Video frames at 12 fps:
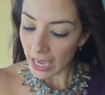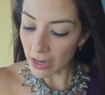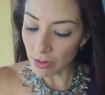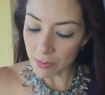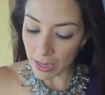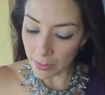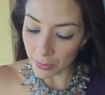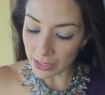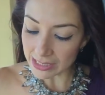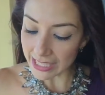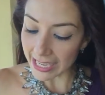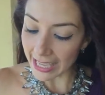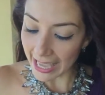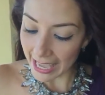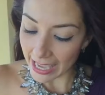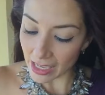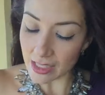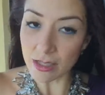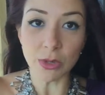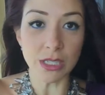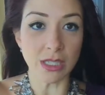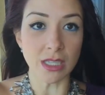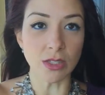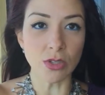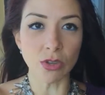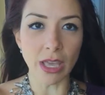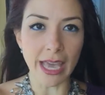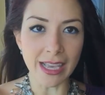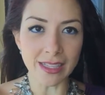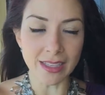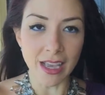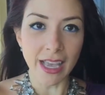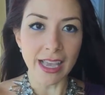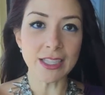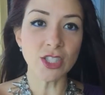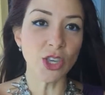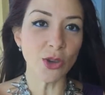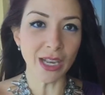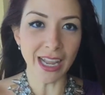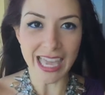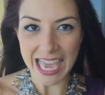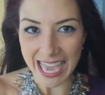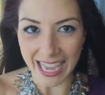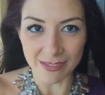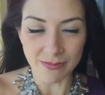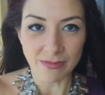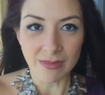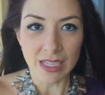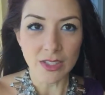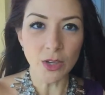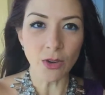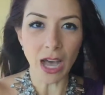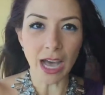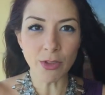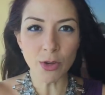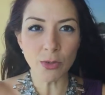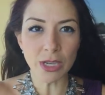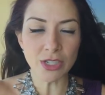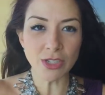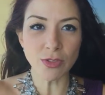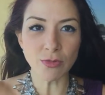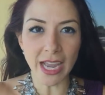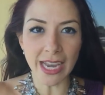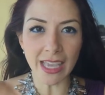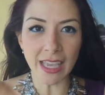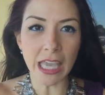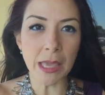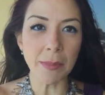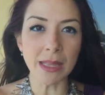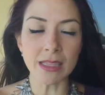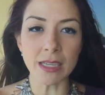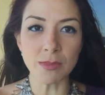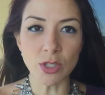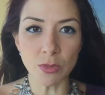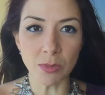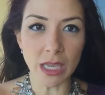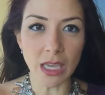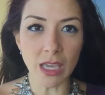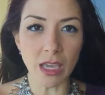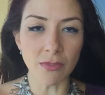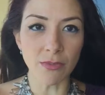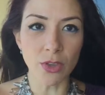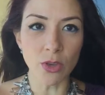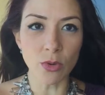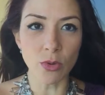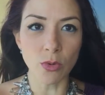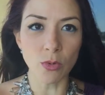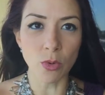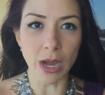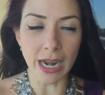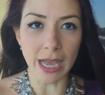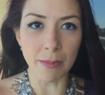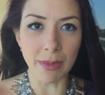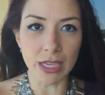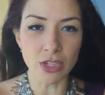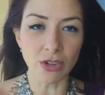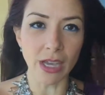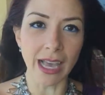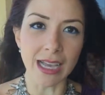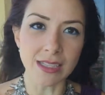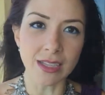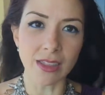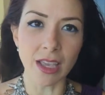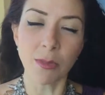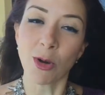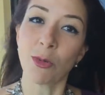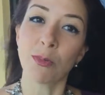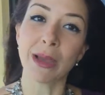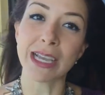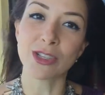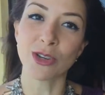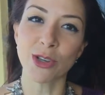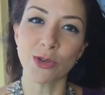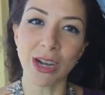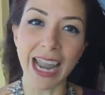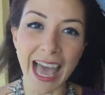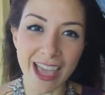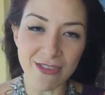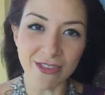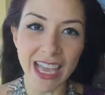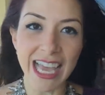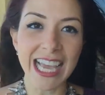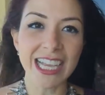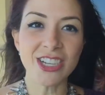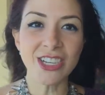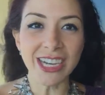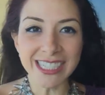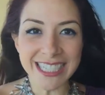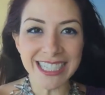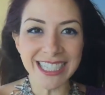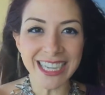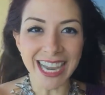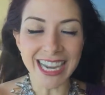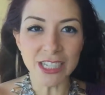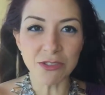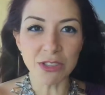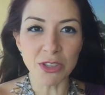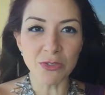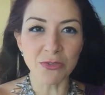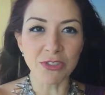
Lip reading: And remember, day 8, which is in 2 days, is Q&A again. So have your questions ready. Email them to me if you want to make sure I answer them, or make sure you're live. Share this challenge with your